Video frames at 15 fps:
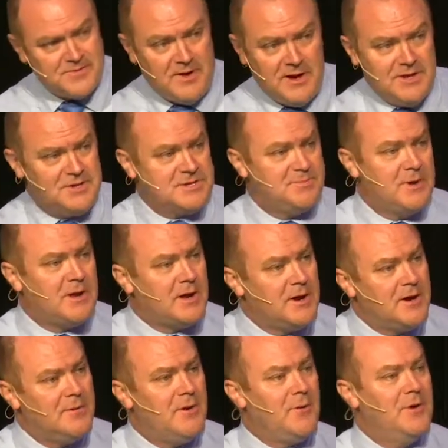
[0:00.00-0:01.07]
of all, let's just be
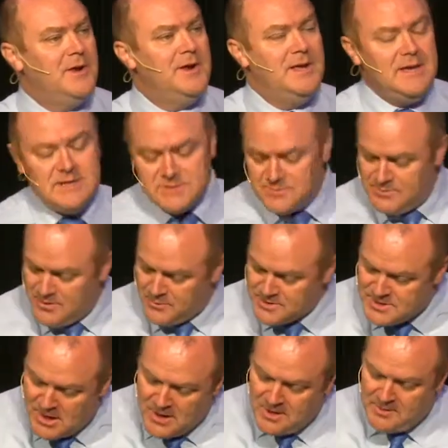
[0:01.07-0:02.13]
clear about what it is that we're
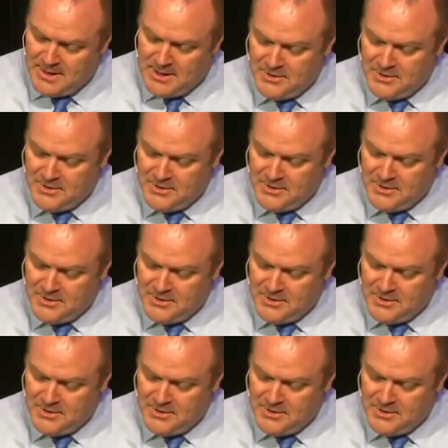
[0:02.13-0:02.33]
talking about.